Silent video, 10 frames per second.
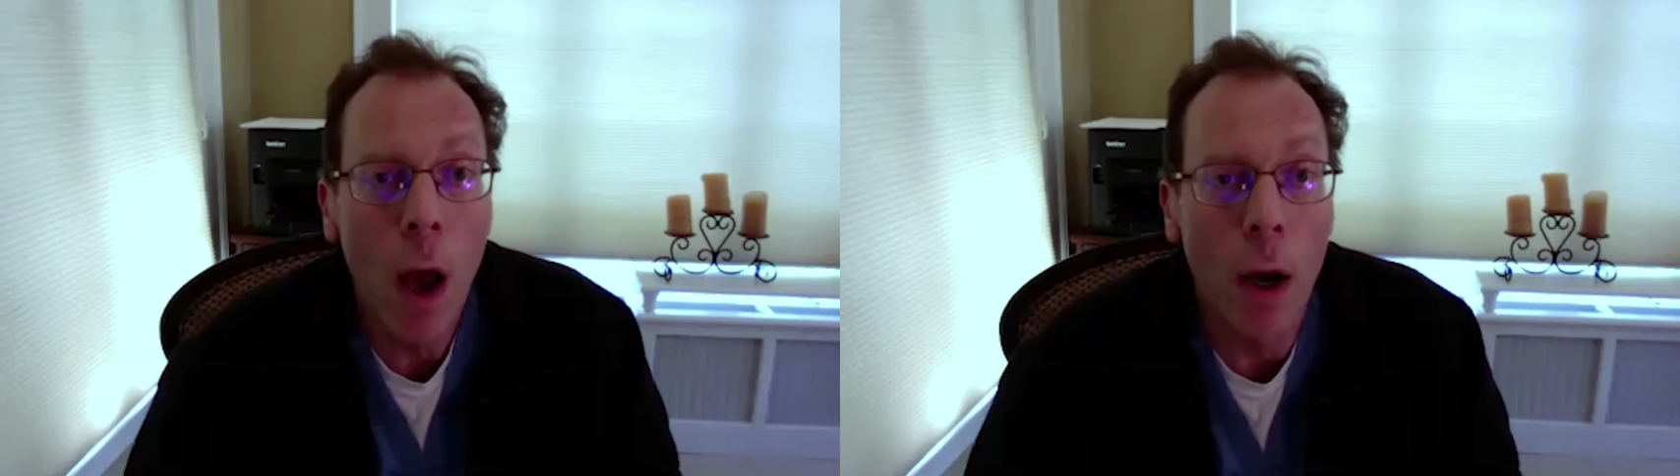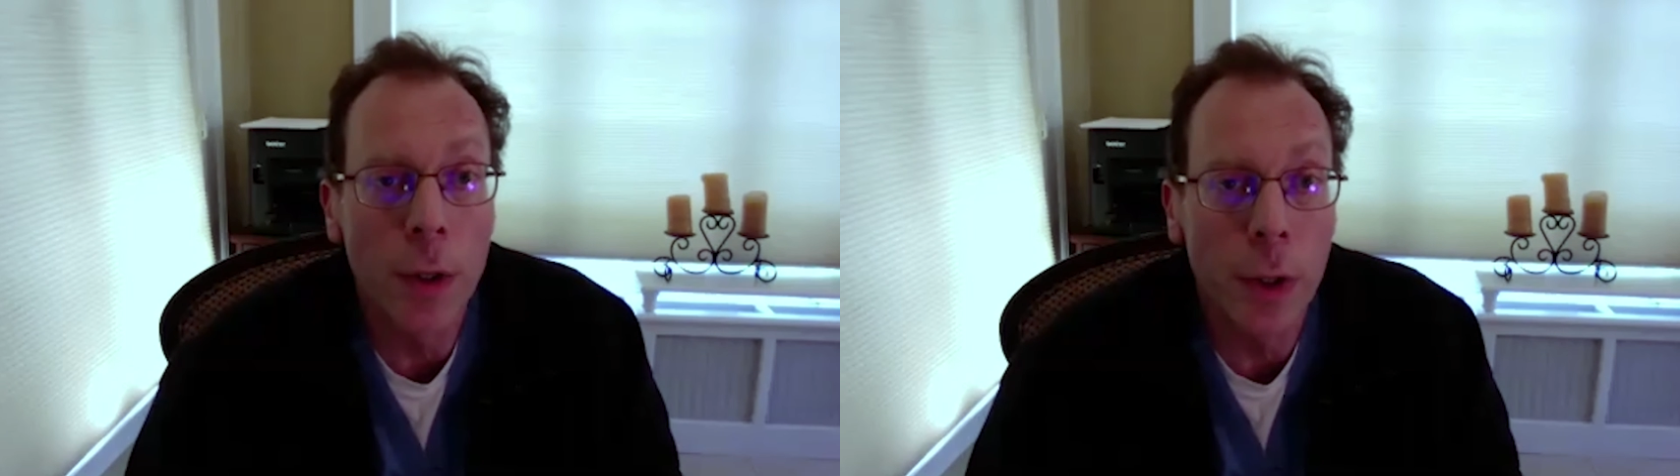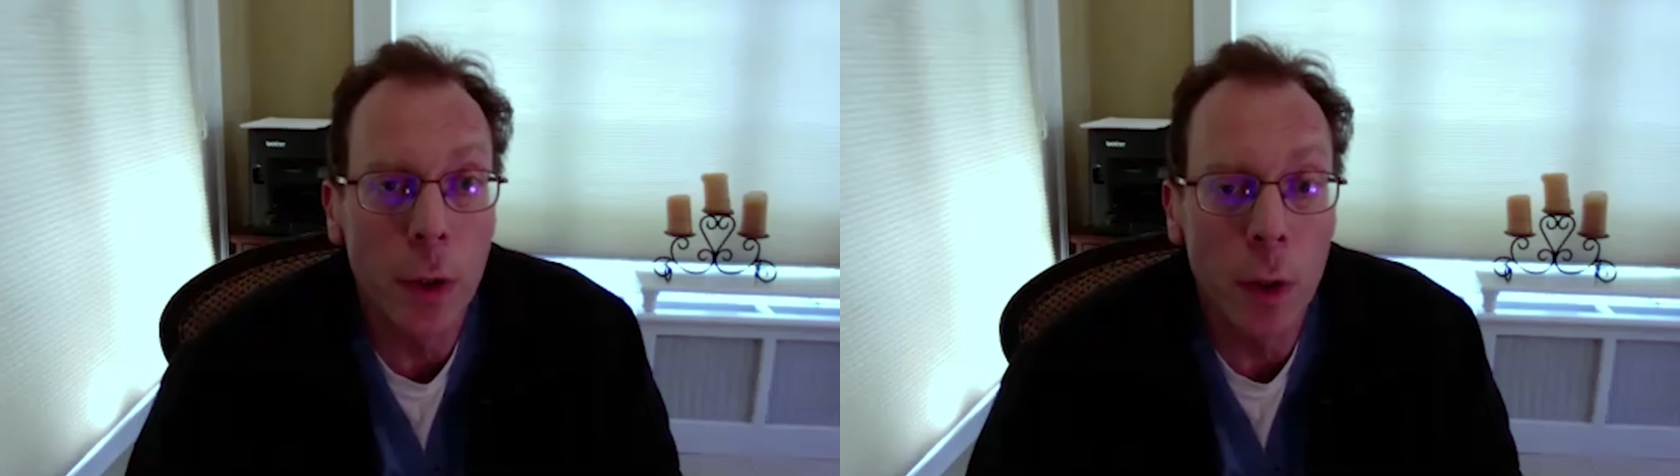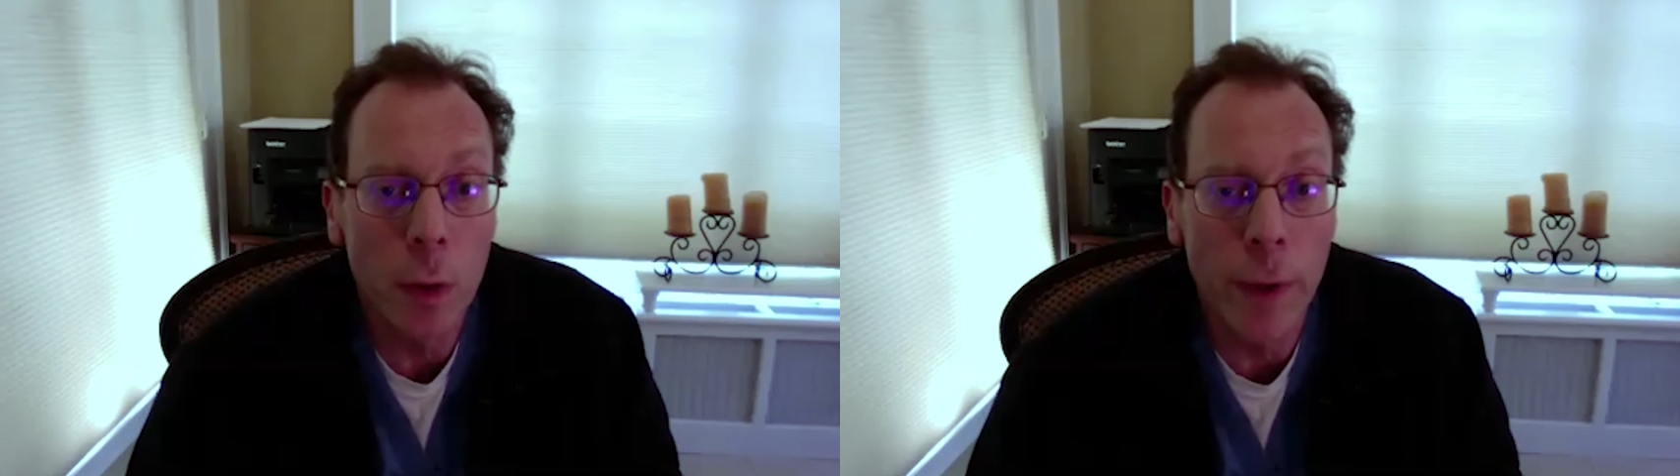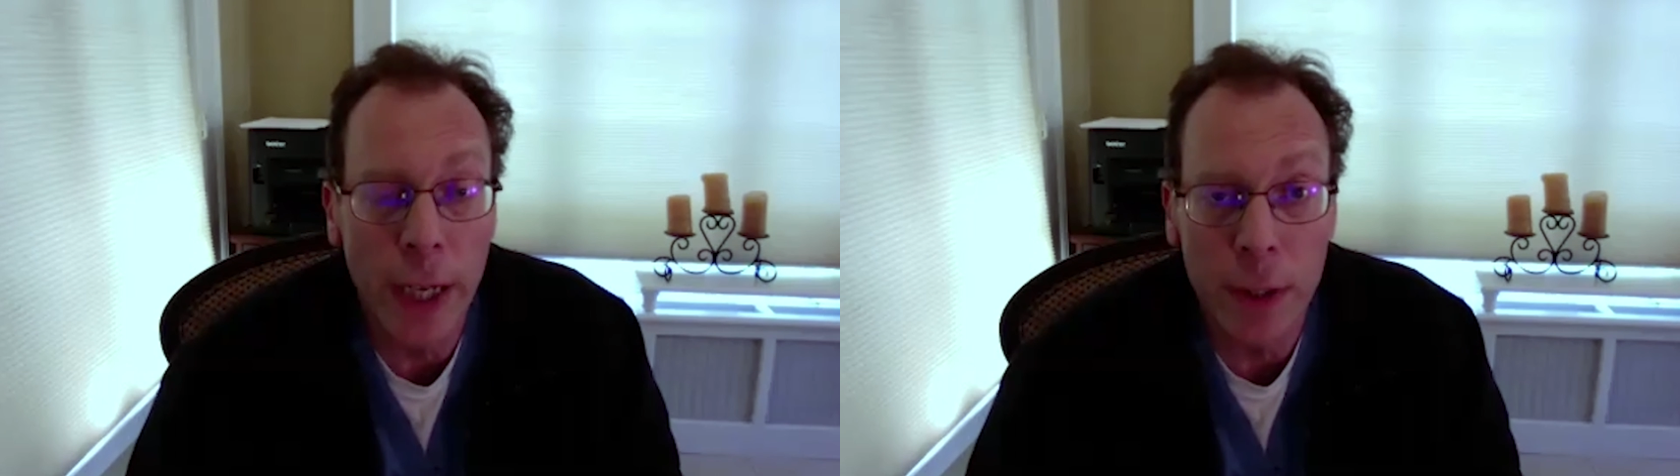until
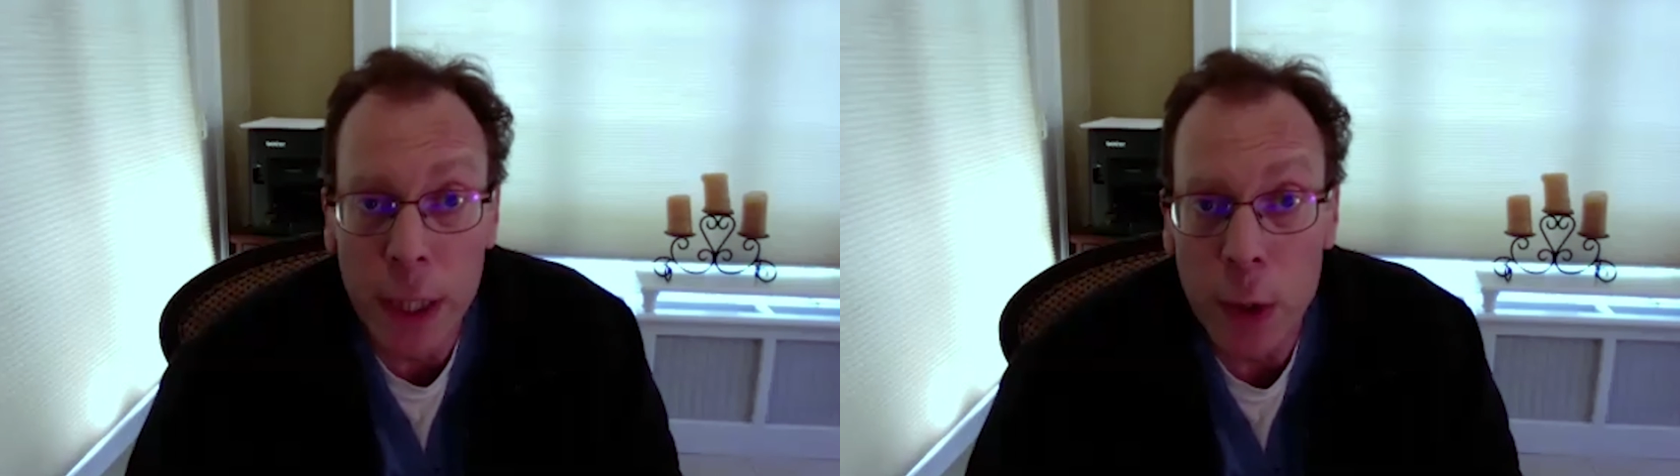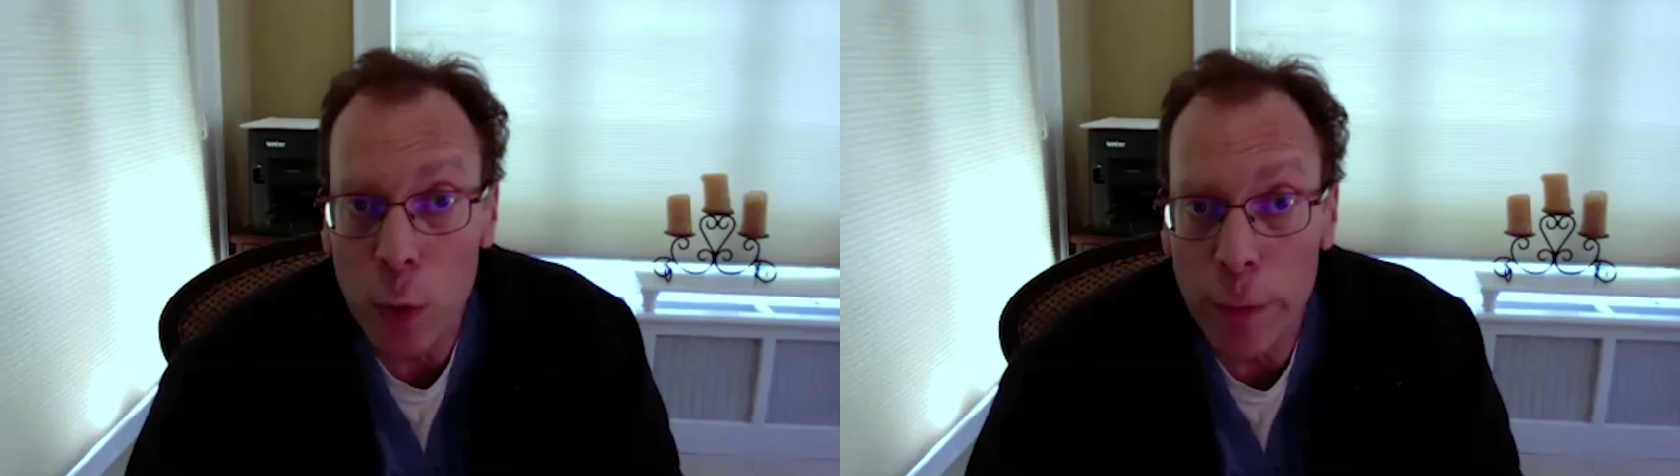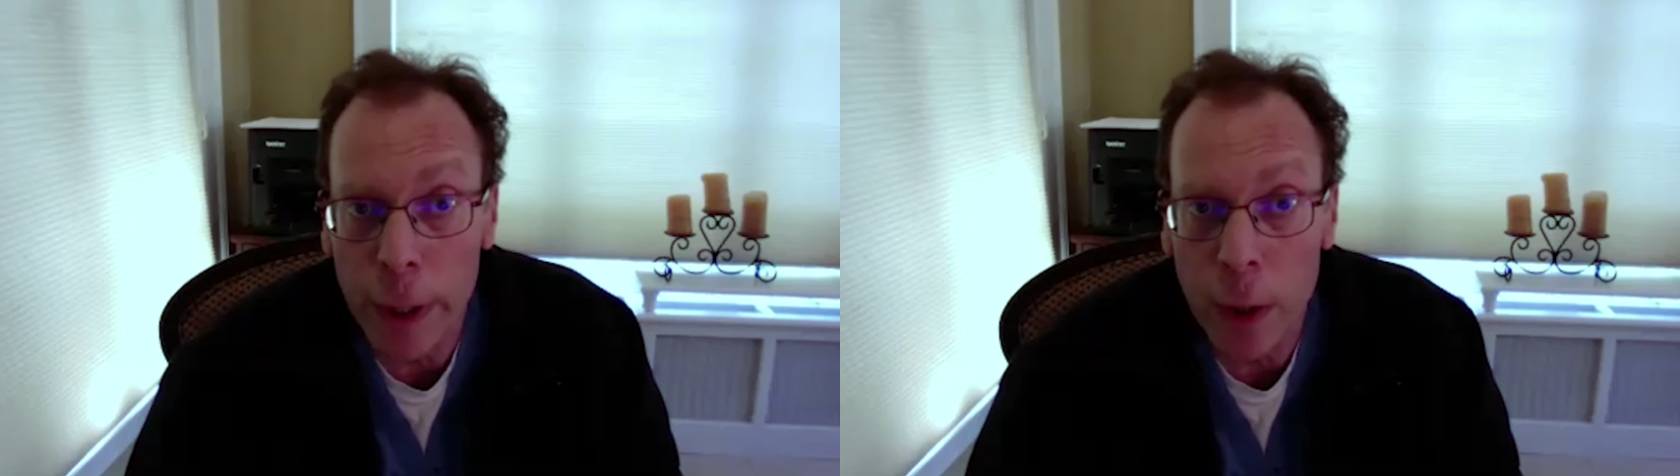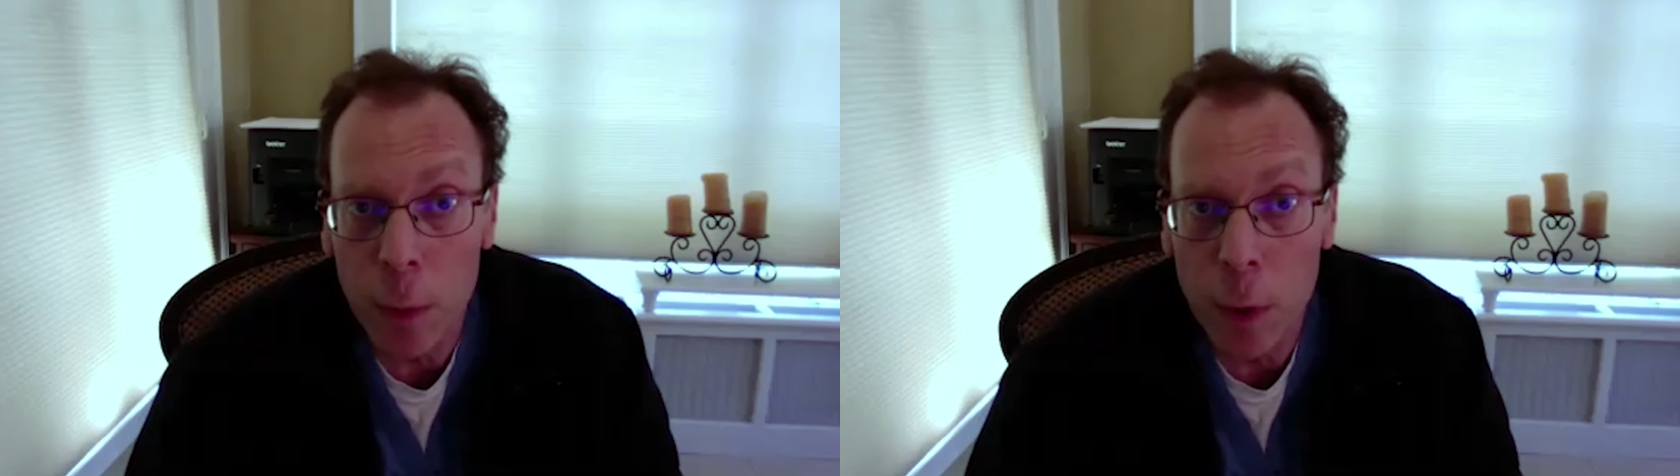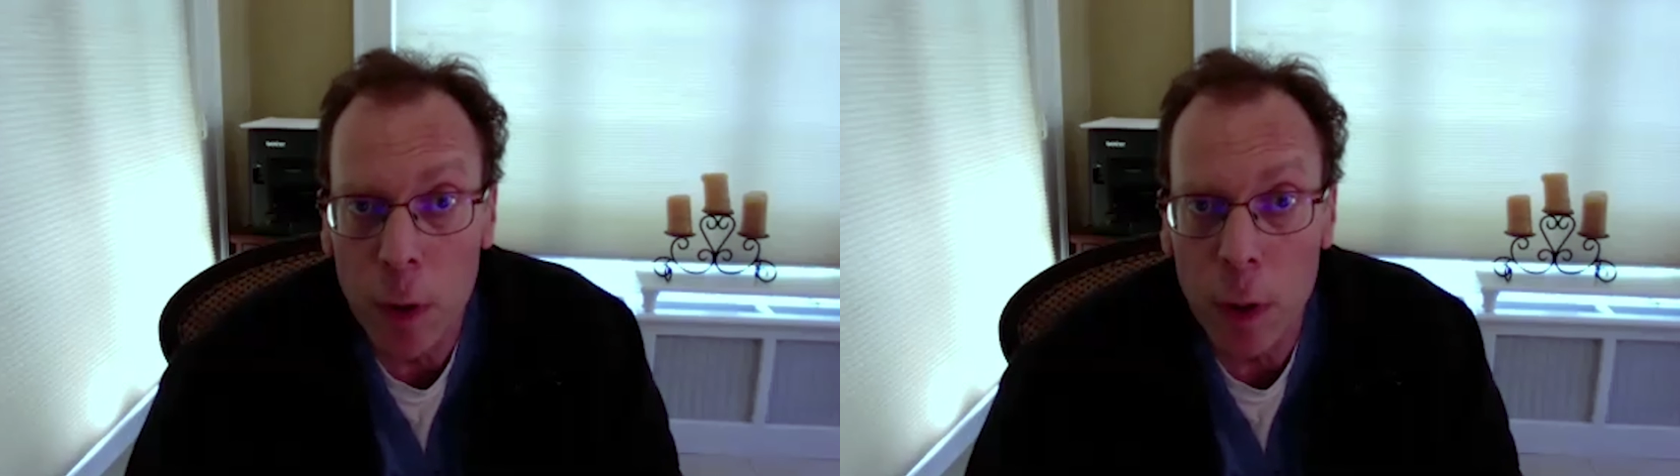vaccines are
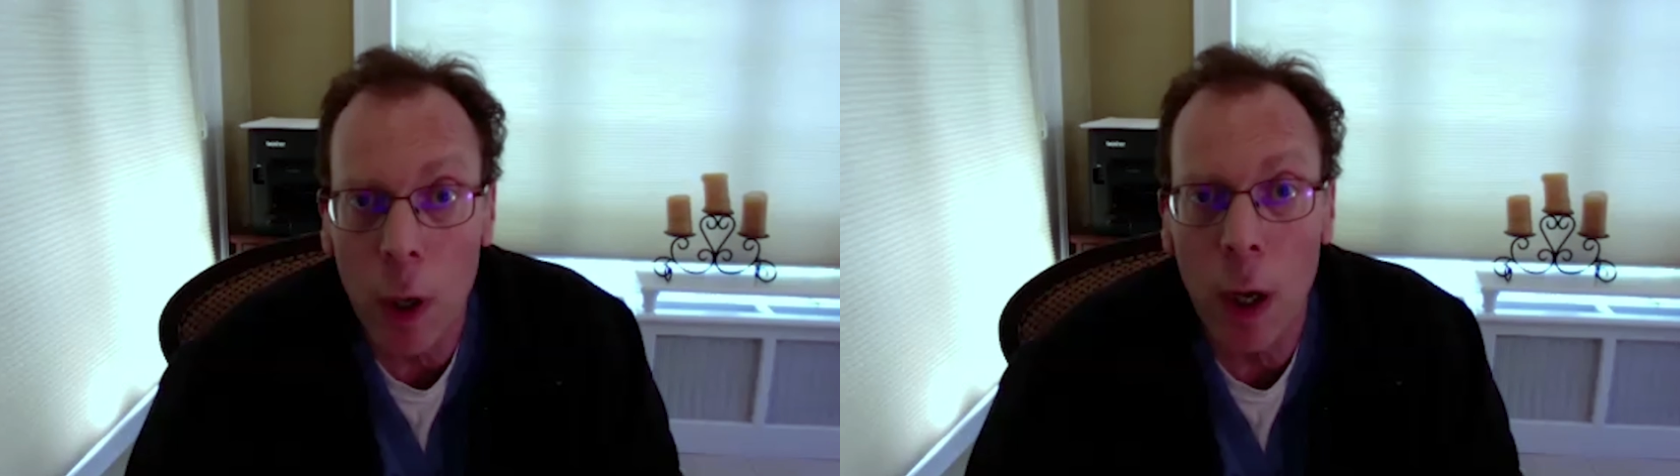available,